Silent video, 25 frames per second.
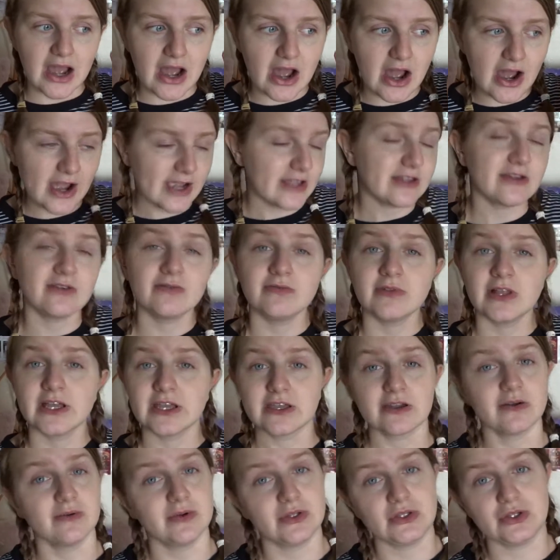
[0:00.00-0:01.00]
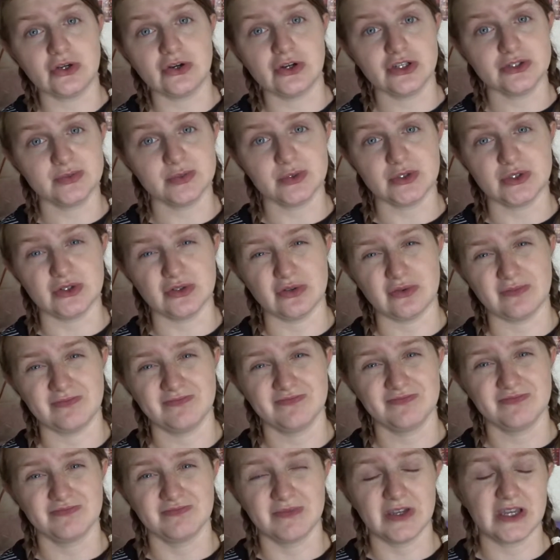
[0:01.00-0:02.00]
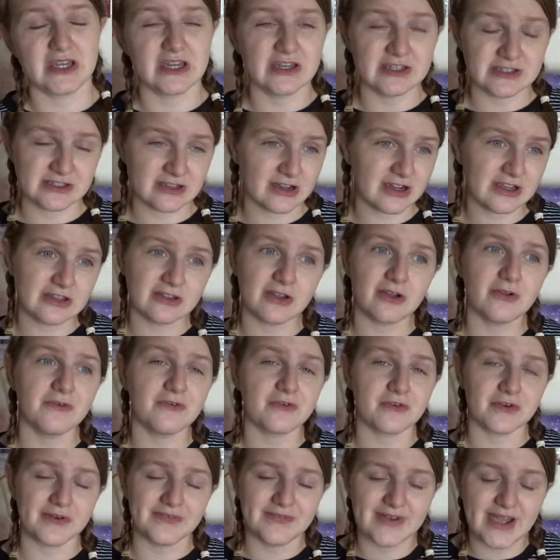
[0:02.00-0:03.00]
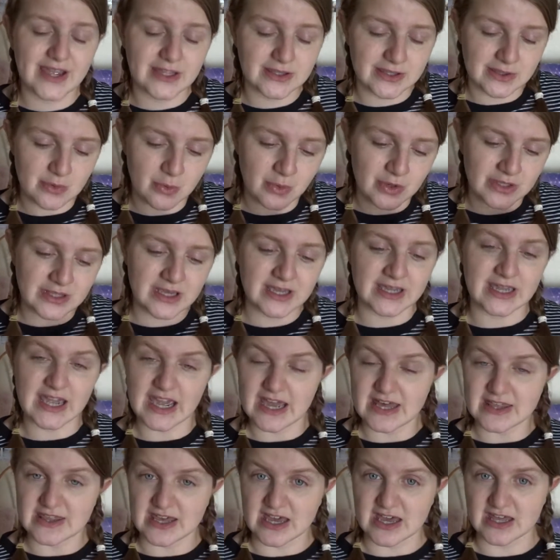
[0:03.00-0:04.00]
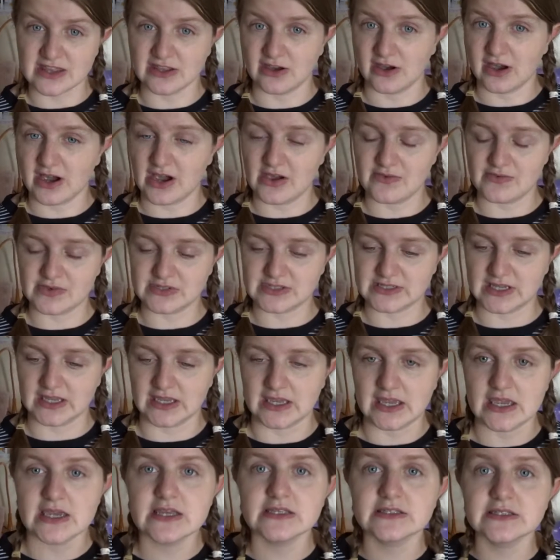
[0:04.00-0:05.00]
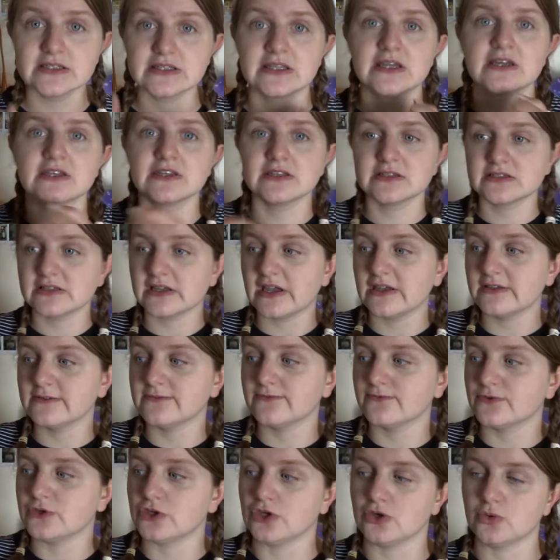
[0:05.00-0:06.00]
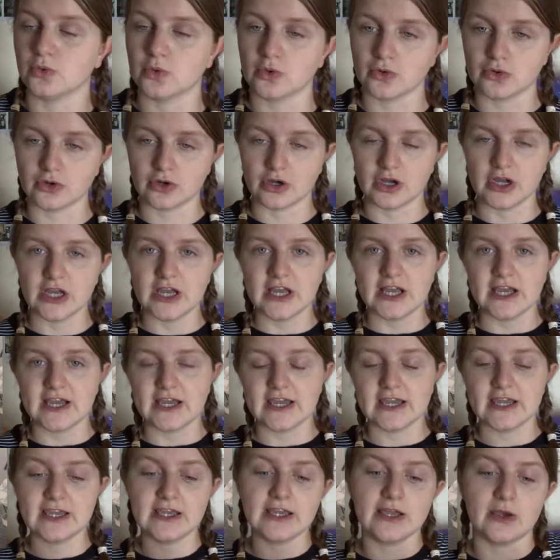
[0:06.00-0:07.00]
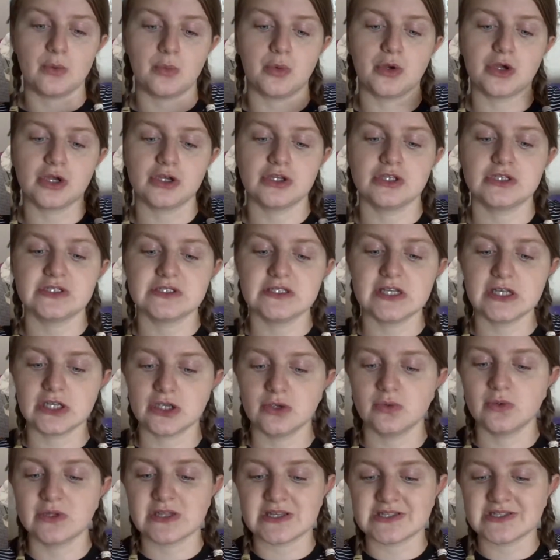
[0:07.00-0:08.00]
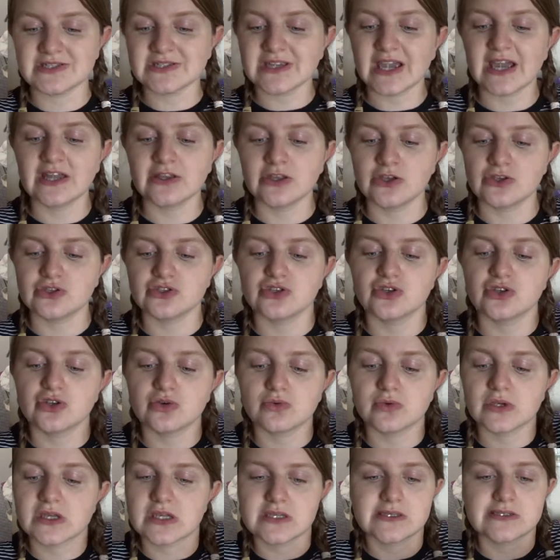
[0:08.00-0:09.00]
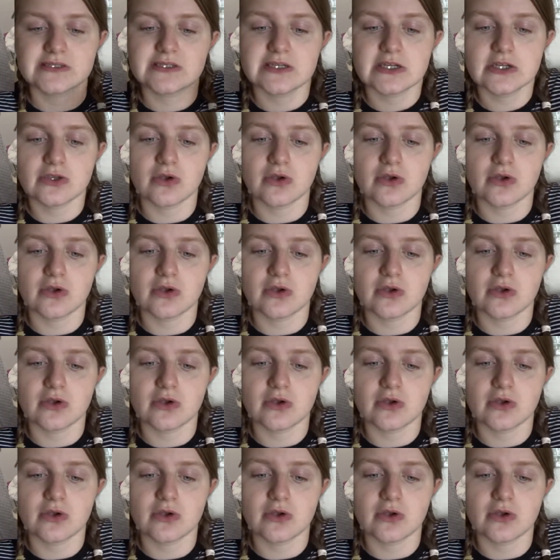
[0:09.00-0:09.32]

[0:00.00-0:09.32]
I don't like going to hospital because I know for a fact that when I get there they'll either say, here's another test for you, or here, we're going to stick you in a scanner so that we can see